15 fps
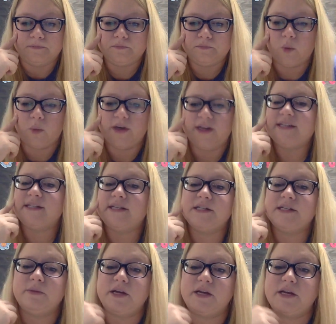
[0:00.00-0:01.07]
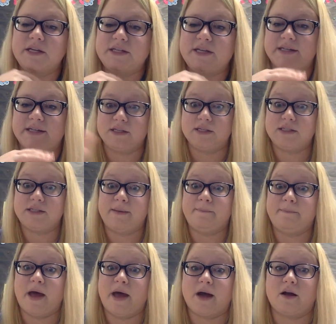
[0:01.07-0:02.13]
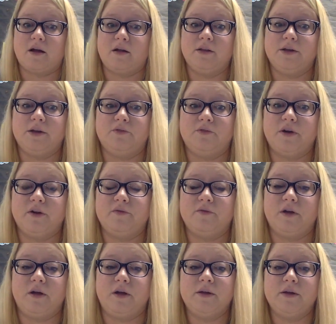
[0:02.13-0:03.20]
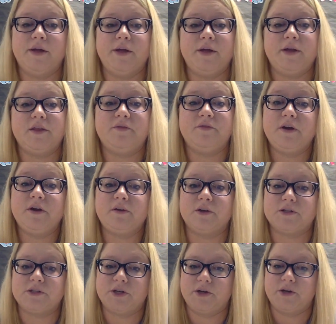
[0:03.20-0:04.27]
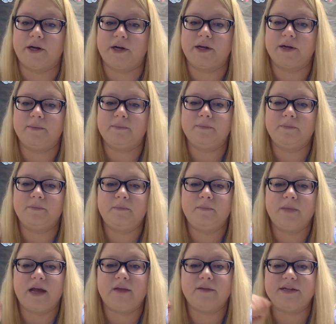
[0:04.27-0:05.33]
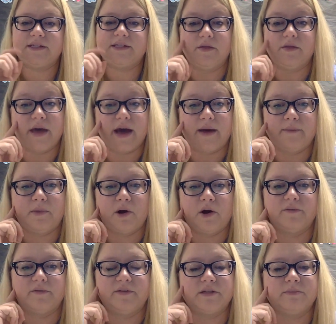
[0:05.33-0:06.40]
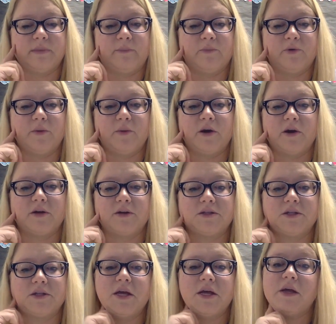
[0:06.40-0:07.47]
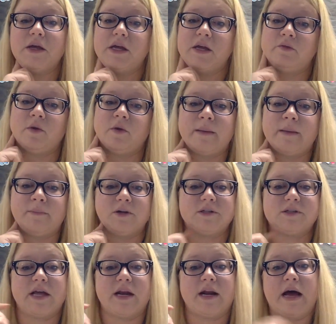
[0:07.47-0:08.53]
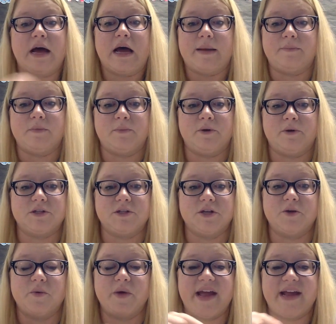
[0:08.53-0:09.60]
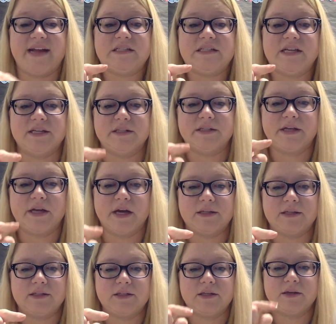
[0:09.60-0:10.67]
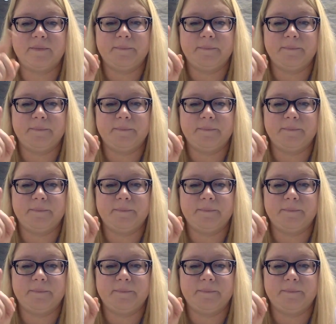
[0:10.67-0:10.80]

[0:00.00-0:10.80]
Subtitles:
When he sees me, he takes a step back, a little fearful. The fear looks good on him. At least that part of his memory works. He remembers that I'm the person who hates his guts.